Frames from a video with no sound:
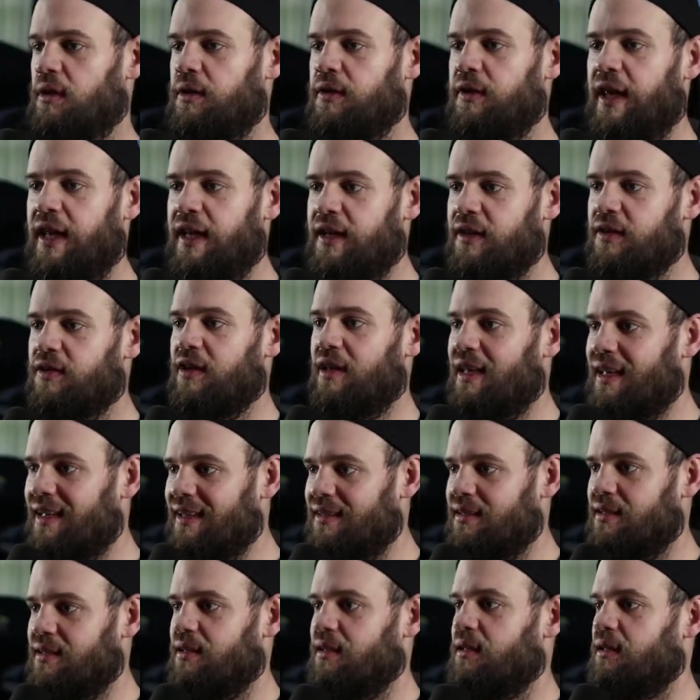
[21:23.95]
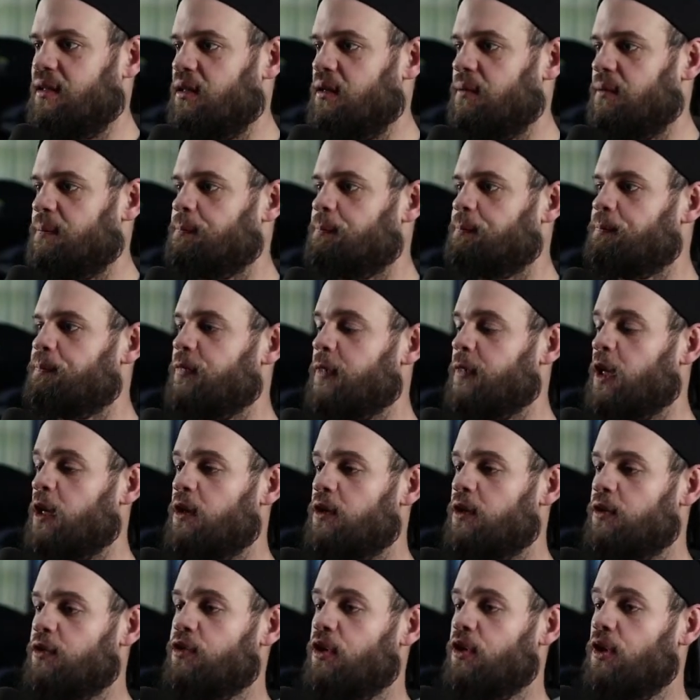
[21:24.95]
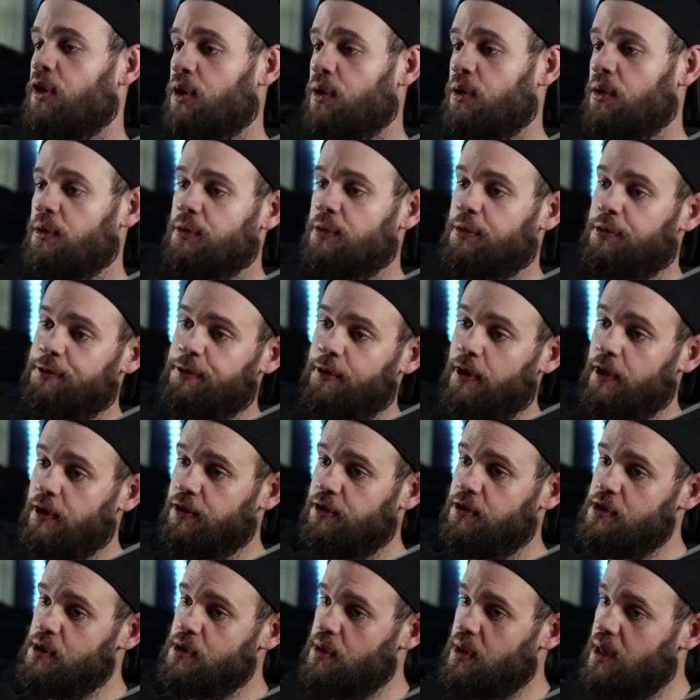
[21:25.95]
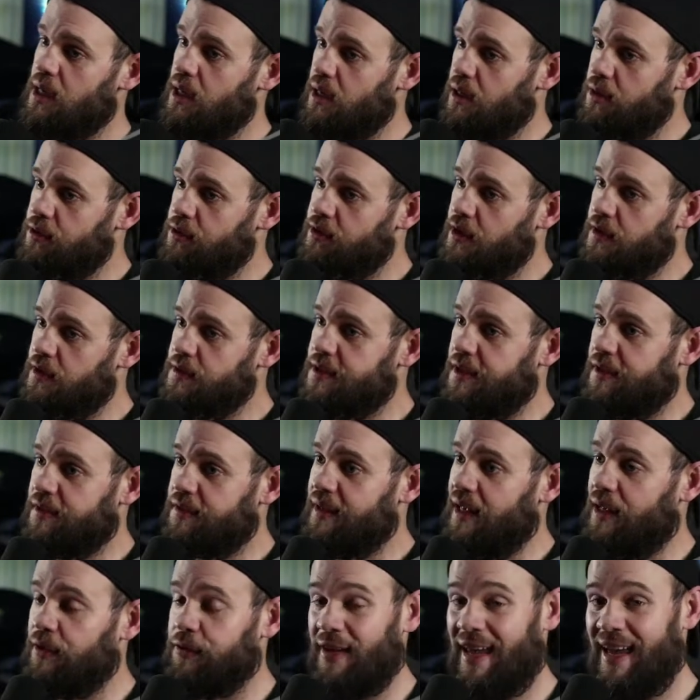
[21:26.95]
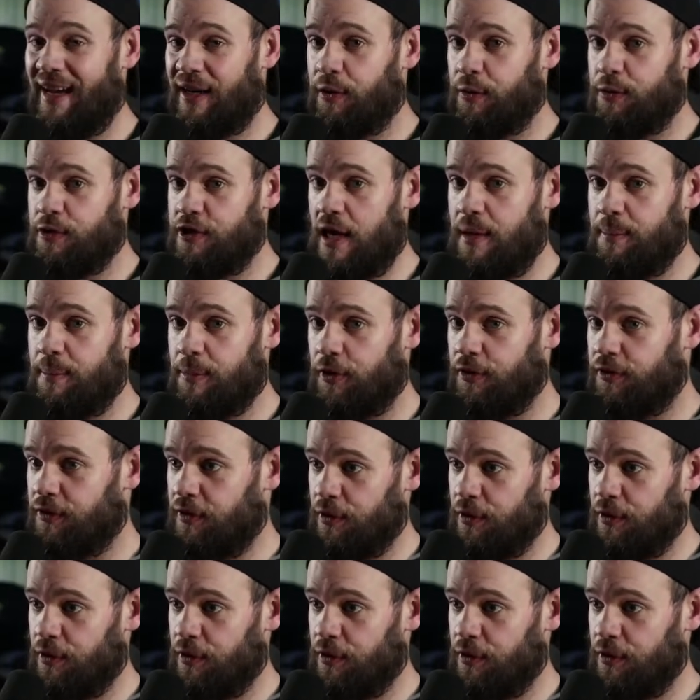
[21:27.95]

That is it. So, first you hear Sunset Sound's echo chambers.